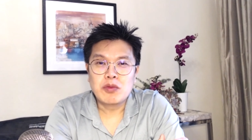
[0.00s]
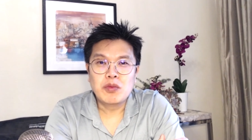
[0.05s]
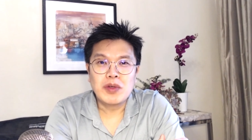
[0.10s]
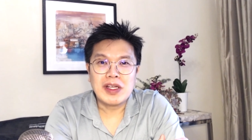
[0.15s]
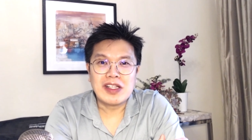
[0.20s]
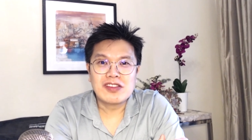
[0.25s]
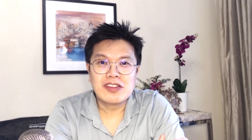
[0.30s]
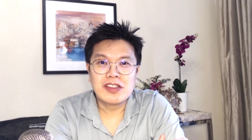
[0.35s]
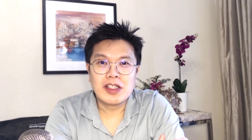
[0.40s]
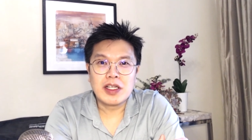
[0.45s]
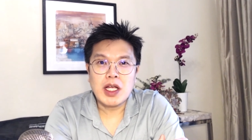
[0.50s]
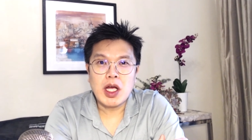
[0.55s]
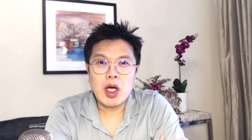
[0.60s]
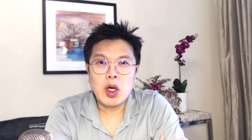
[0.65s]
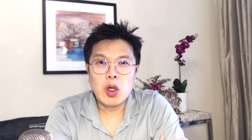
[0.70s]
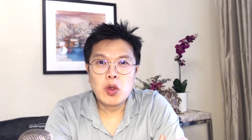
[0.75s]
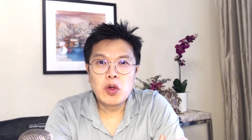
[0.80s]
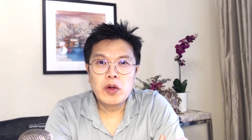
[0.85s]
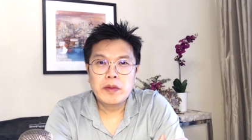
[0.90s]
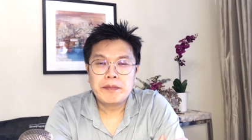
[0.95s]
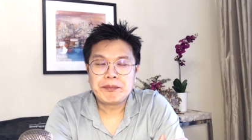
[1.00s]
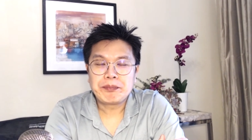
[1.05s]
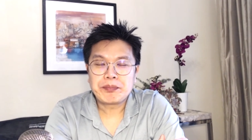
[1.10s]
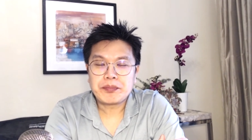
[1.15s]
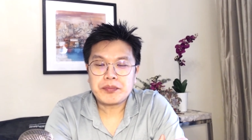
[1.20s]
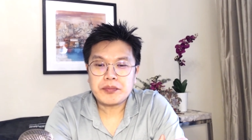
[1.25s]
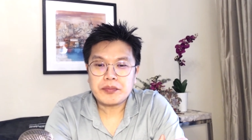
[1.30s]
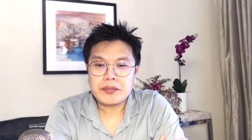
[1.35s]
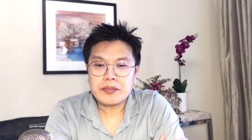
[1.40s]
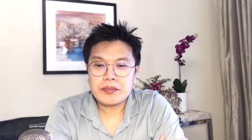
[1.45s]
weeks ago
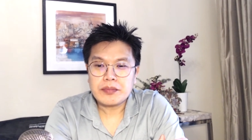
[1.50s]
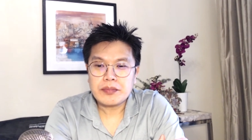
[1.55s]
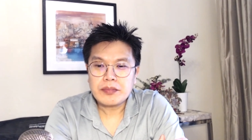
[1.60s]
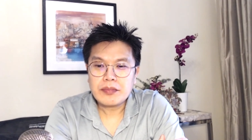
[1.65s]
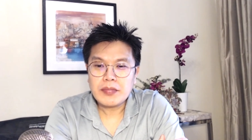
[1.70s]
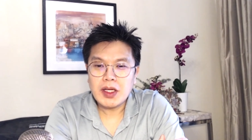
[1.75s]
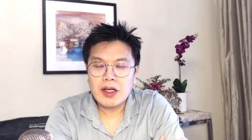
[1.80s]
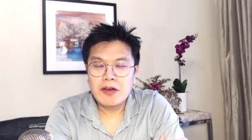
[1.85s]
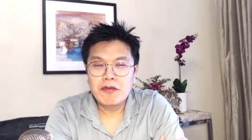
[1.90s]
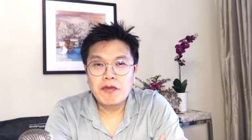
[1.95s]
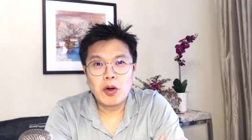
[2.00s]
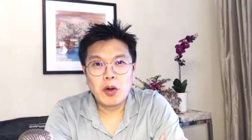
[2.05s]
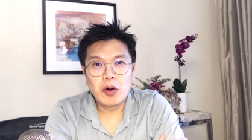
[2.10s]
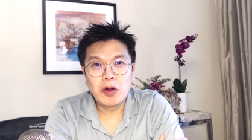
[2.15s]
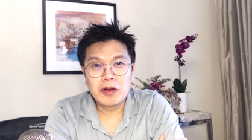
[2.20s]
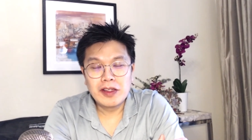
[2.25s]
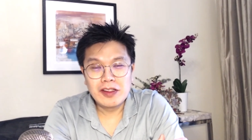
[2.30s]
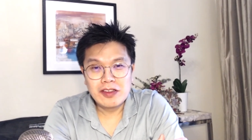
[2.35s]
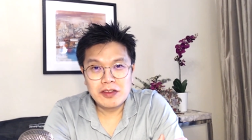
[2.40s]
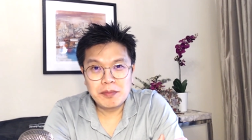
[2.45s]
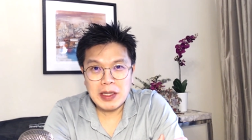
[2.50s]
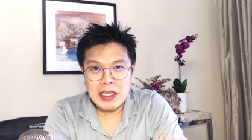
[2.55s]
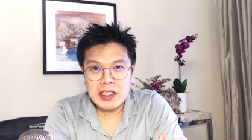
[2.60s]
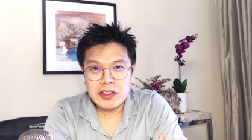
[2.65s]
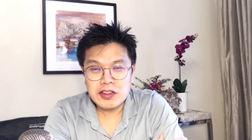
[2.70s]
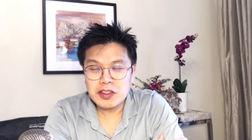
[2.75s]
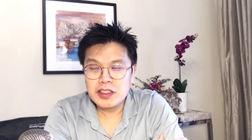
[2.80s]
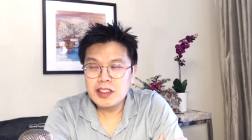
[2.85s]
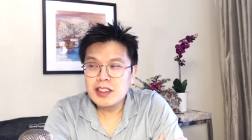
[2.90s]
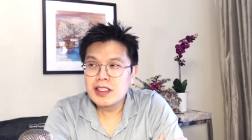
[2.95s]
for this
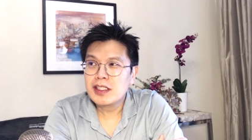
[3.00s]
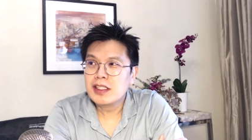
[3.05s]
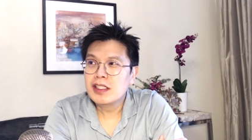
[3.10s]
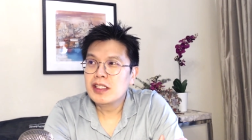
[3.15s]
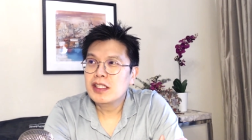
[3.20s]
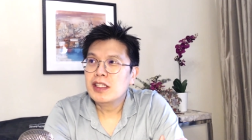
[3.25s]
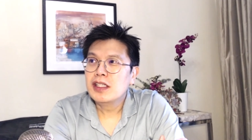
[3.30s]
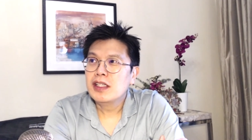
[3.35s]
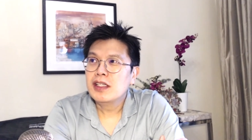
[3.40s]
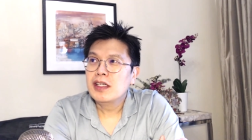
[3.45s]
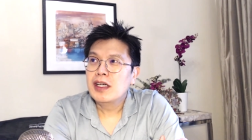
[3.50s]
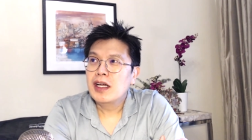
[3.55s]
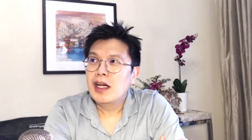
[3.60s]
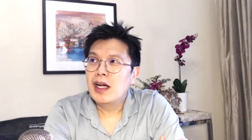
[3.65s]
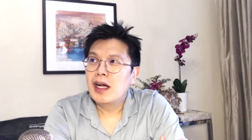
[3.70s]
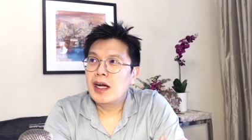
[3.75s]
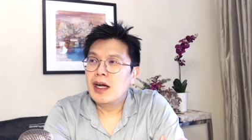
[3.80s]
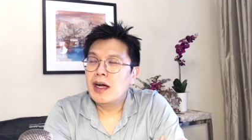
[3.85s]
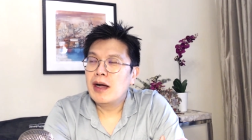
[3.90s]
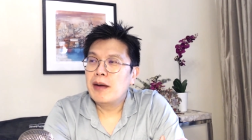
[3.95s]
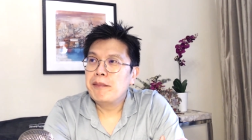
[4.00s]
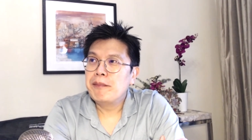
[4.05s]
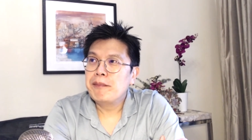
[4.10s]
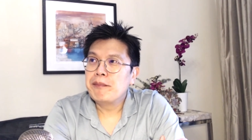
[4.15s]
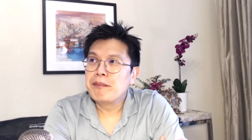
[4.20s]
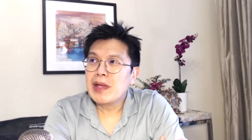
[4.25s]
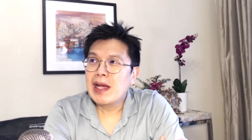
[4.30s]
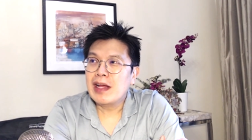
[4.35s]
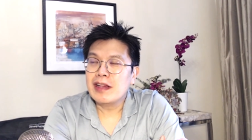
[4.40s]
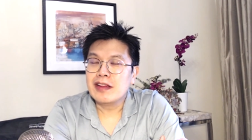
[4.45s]
patient,
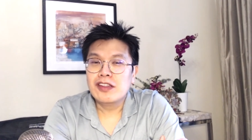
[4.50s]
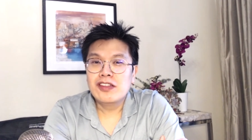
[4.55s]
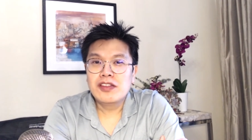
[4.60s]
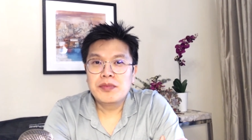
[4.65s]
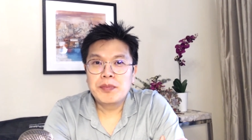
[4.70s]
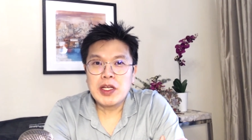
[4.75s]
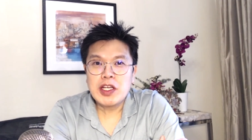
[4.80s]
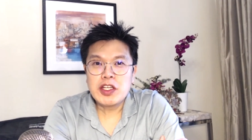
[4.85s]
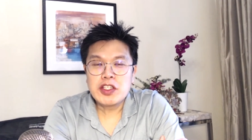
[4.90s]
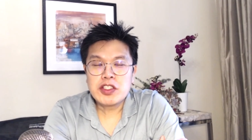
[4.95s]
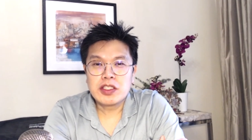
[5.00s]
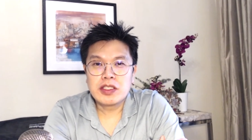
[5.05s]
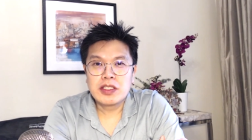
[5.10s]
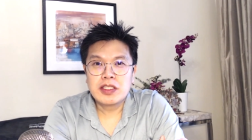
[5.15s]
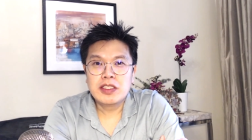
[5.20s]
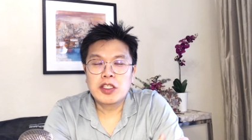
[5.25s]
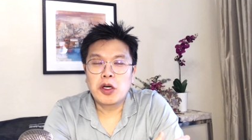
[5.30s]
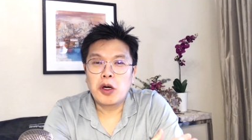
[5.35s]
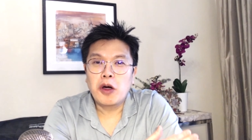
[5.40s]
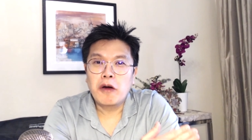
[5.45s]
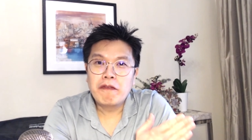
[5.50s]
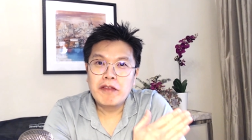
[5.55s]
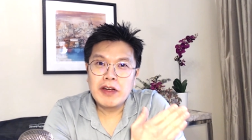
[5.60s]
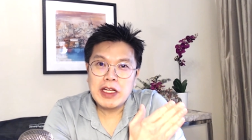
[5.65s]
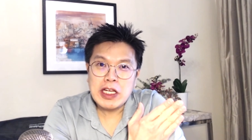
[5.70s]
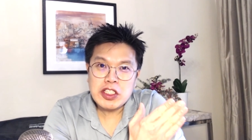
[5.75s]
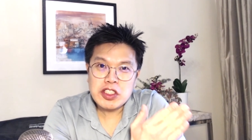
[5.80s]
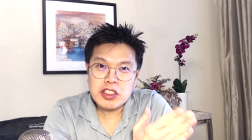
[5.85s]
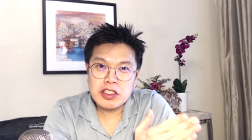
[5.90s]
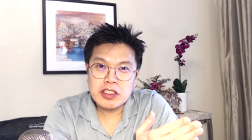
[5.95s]
um, and this patient the
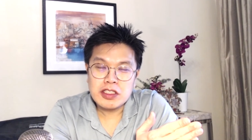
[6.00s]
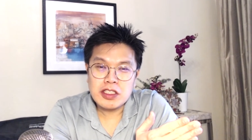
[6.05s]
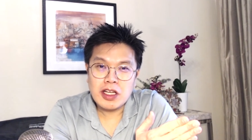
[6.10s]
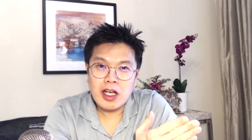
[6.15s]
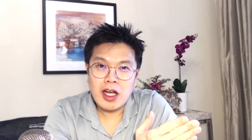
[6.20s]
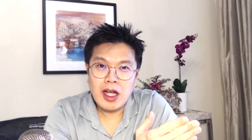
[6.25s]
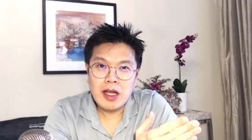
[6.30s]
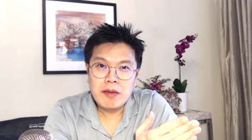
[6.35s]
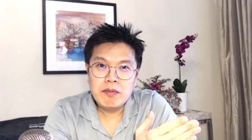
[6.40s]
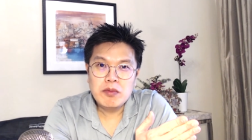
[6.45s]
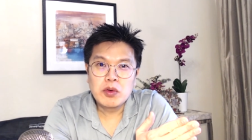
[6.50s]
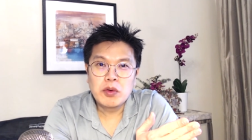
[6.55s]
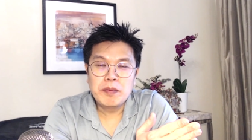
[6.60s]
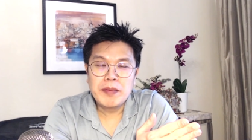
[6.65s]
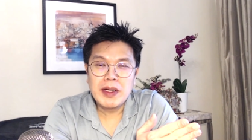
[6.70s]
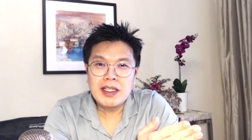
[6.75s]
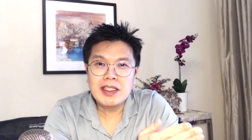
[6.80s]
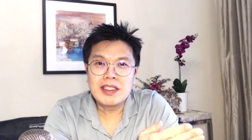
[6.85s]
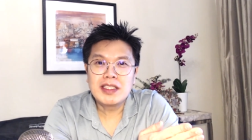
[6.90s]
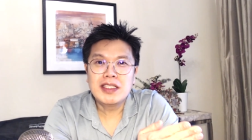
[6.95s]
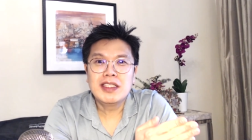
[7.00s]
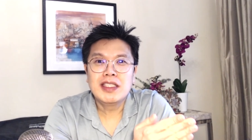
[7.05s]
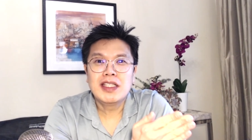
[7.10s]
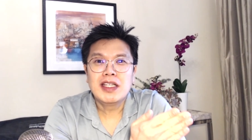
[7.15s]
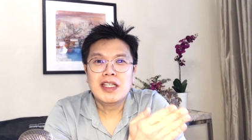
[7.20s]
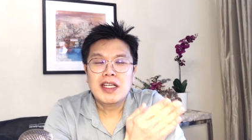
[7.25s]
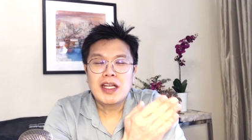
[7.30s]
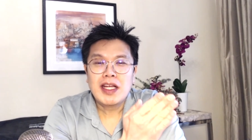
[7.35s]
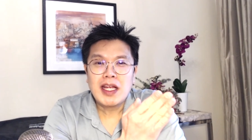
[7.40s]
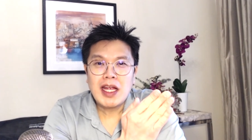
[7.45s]
ovulation time will be
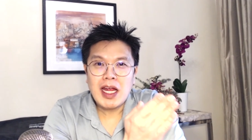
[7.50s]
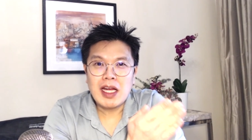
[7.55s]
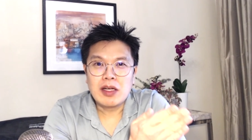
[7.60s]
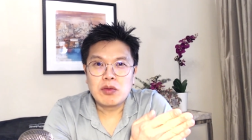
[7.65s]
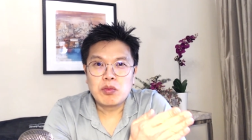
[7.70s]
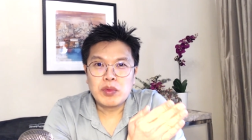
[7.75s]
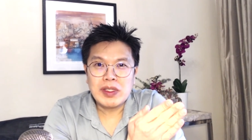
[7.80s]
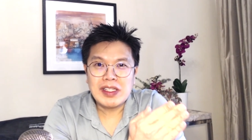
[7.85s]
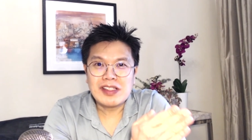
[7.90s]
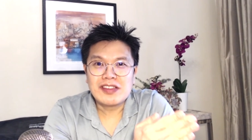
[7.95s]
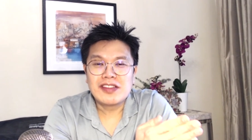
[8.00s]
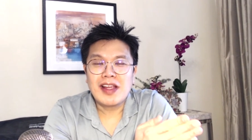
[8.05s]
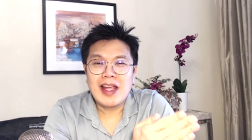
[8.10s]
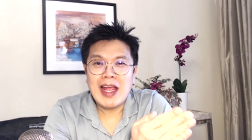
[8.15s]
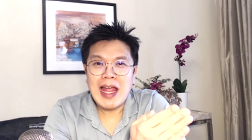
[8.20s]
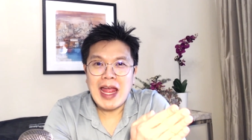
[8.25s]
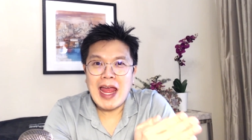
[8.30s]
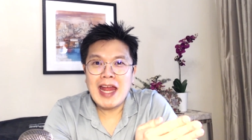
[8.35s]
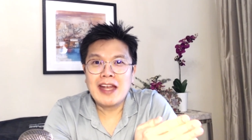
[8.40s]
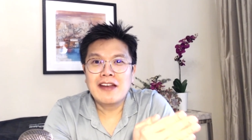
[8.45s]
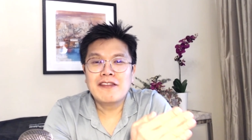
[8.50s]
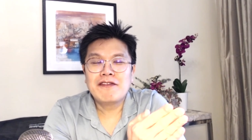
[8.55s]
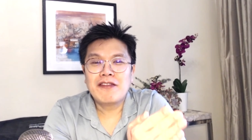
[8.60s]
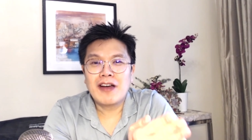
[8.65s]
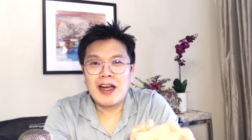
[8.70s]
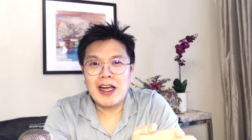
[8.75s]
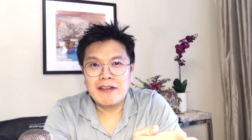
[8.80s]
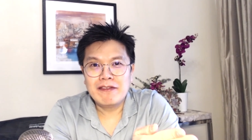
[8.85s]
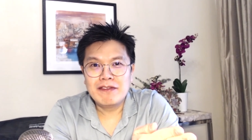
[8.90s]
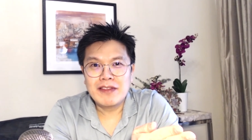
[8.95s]
eight weeks and
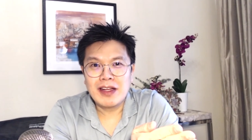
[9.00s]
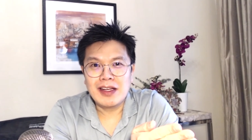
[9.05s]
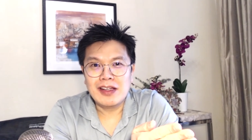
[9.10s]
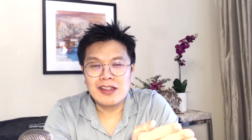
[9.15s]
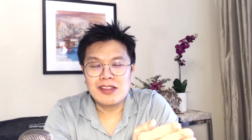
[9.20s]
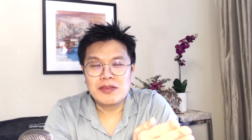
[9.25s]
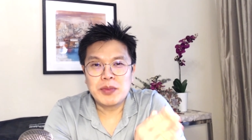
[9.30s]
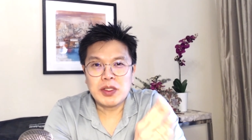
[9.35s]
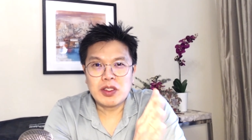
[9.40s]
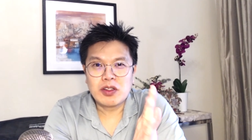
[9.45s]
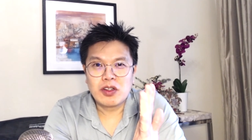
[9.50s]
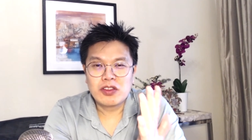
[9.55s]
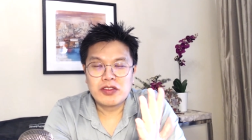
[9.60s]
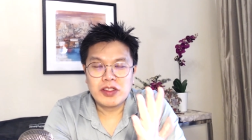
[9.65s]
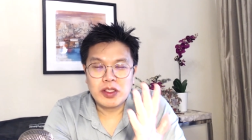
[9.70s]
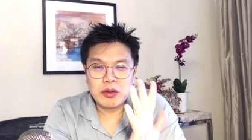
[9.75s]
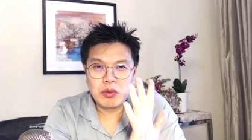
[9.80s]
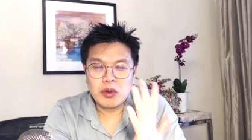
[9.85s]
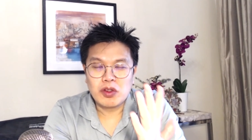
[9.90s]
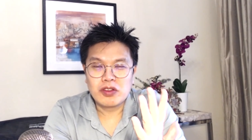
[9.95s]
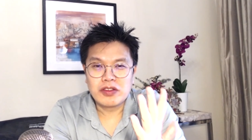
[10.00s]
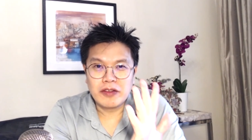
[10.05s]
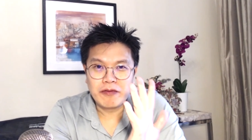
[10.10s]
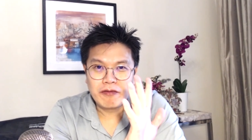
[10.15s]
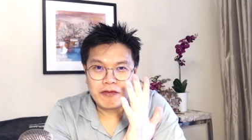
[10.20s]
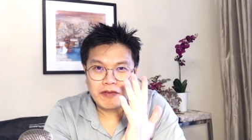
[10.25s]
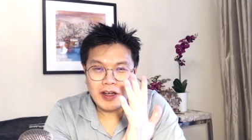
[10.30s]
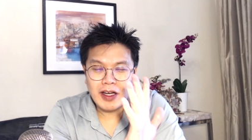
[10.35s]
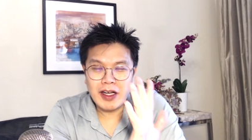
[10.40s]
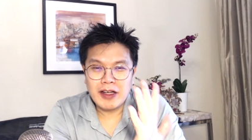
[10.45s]
five days because it was a
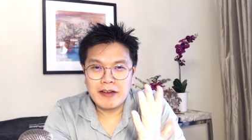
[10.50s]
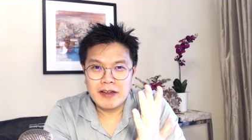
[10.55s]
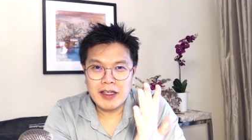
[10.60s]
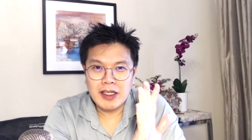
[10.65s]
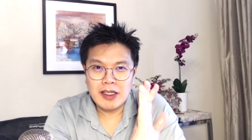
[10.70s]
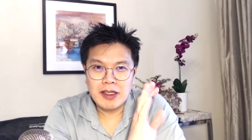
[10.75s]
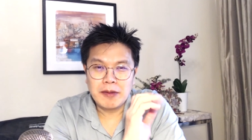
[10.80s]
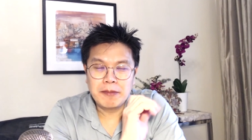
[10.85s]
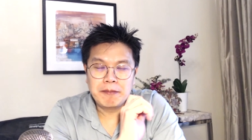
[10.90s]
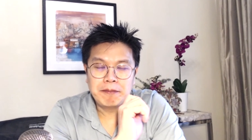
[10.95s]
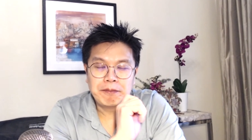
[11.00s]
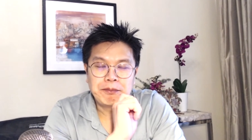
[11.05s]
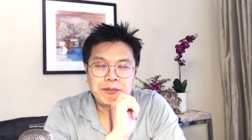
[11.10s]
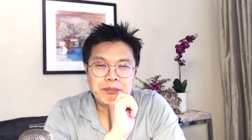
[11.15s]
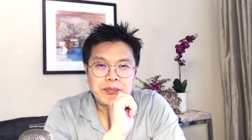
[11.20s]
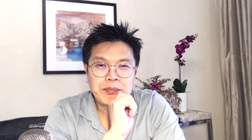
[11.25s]
five, um,